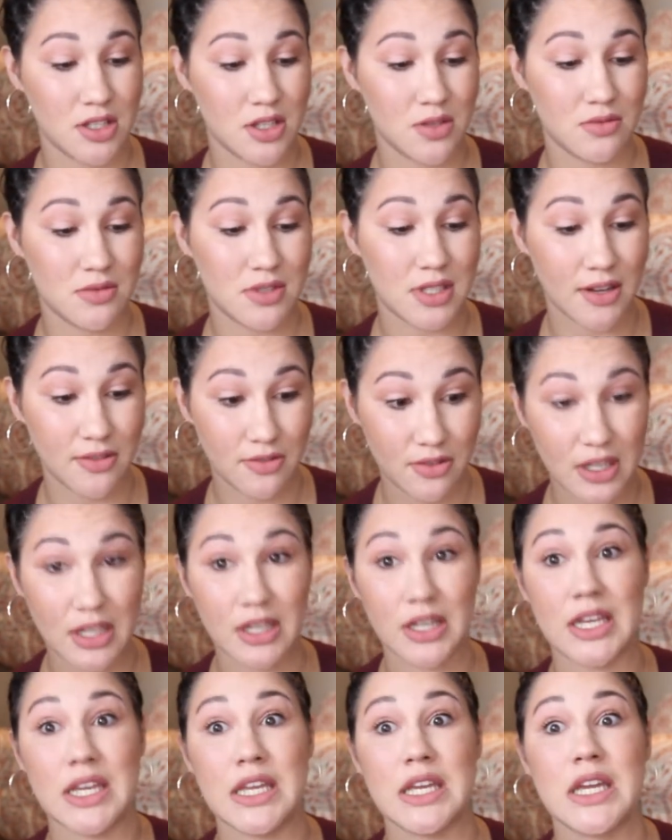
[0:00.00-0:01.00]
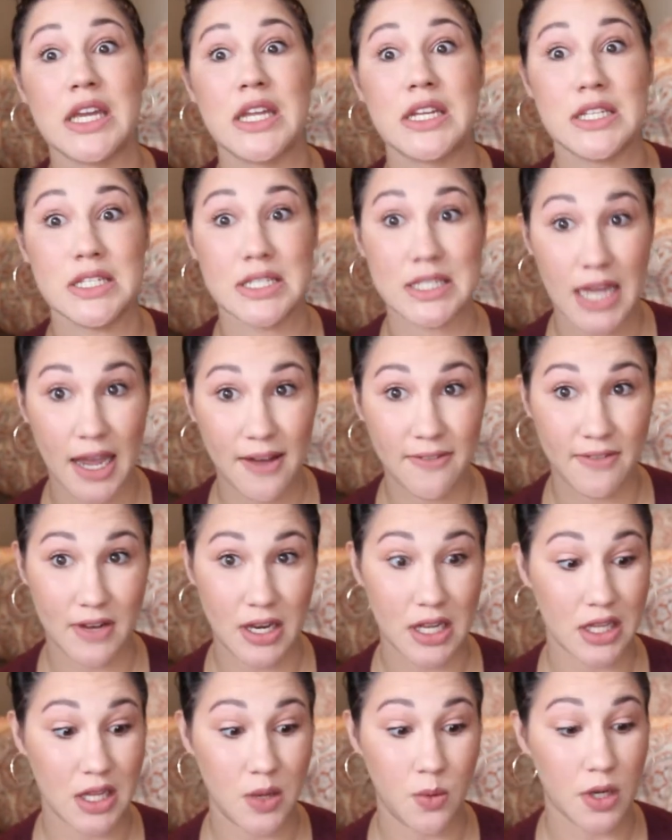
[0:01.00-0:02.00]
You definitely
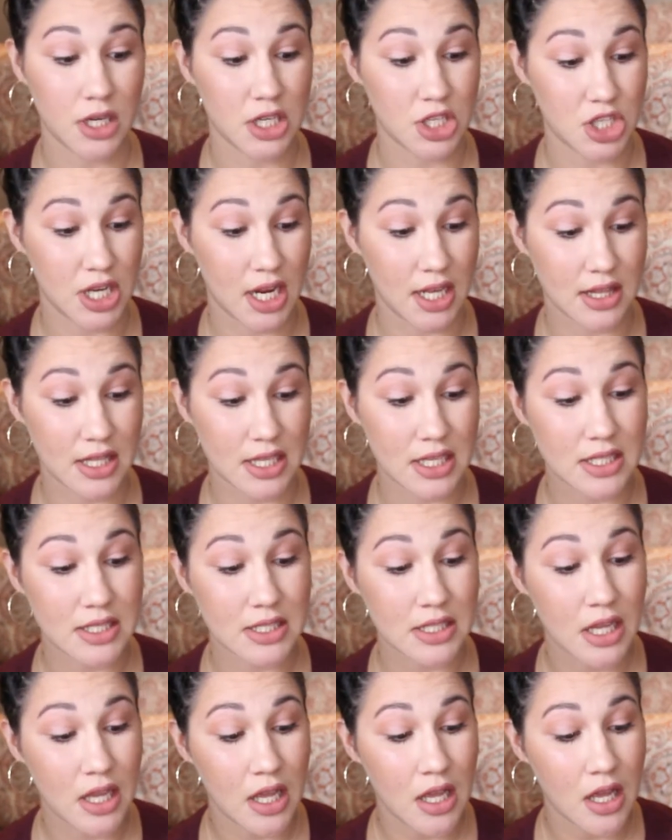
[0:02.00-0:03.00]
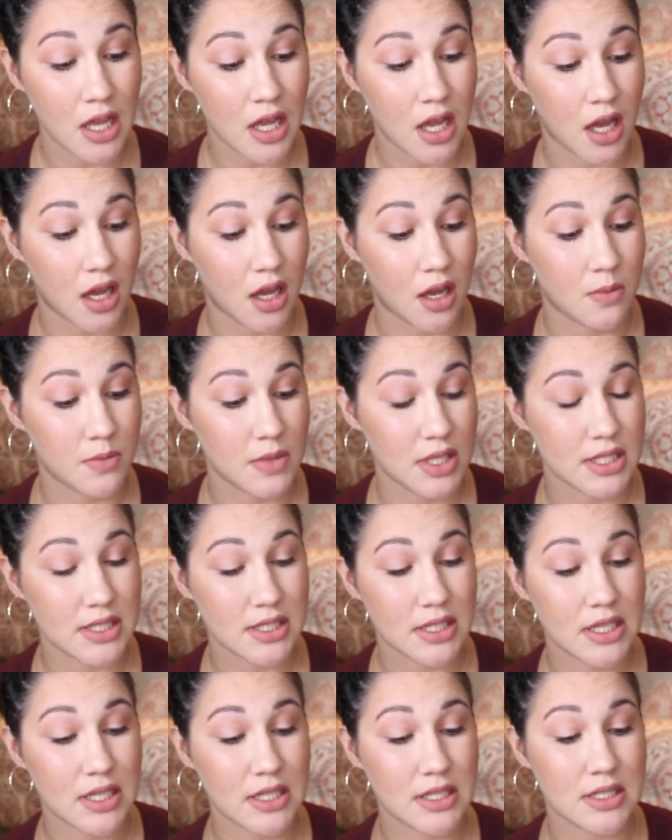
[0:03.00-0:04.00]
want to shake this.
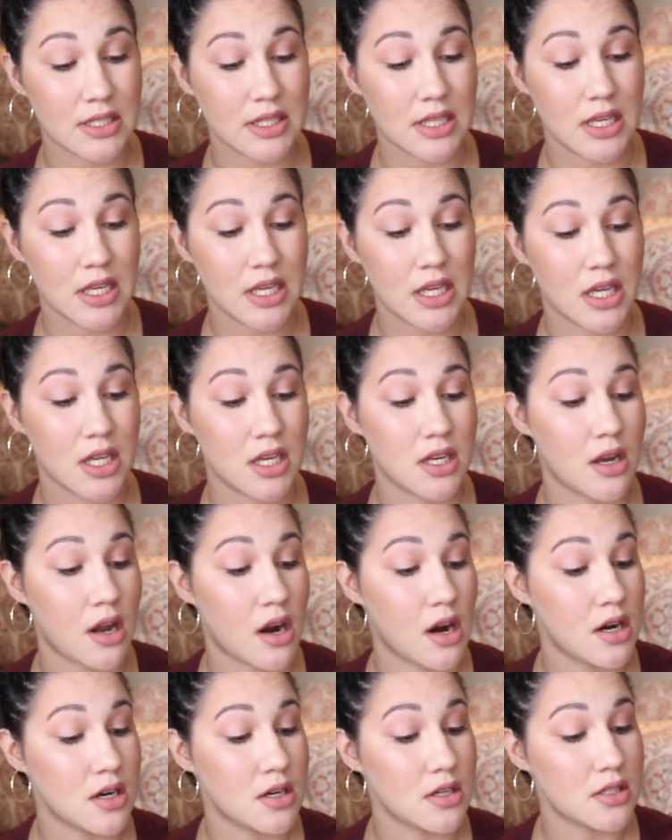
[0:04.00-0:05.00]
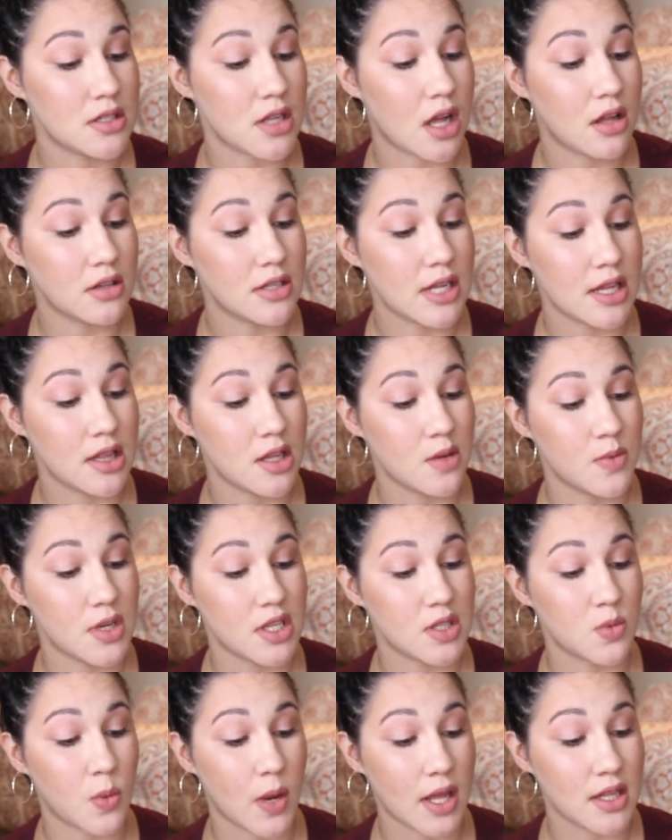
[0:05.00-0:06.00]
This is the NARS All Day
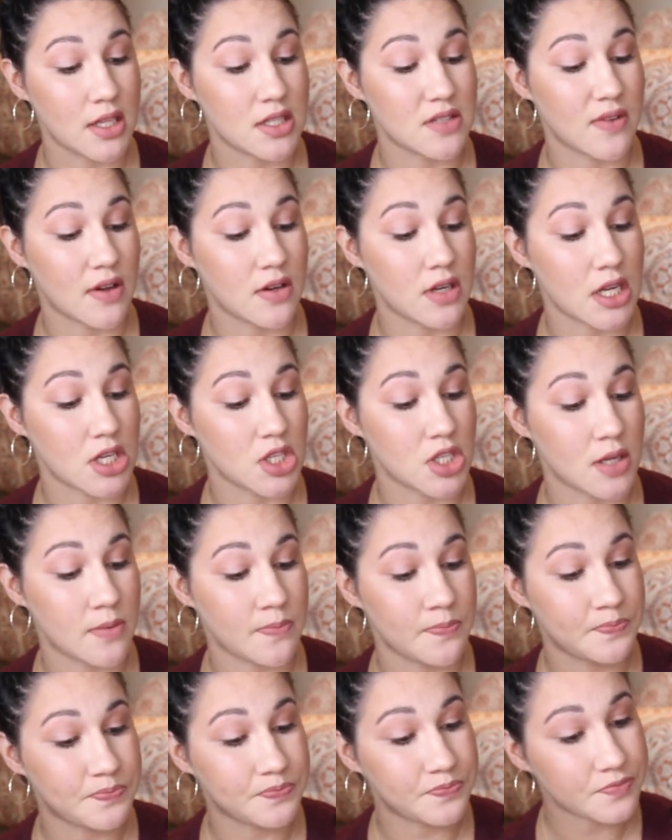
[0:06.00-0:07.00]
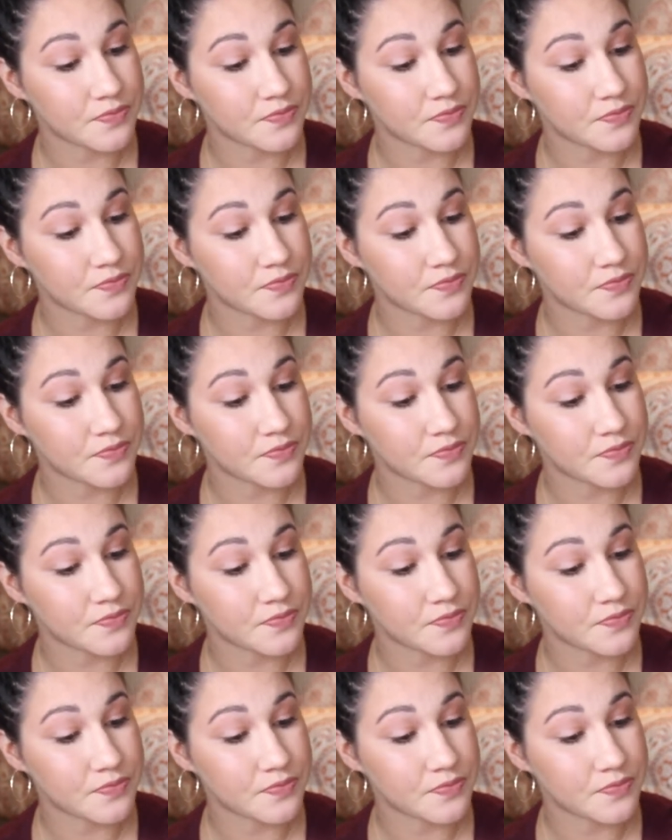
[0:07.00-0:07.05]
Luminous Weightless Foundation.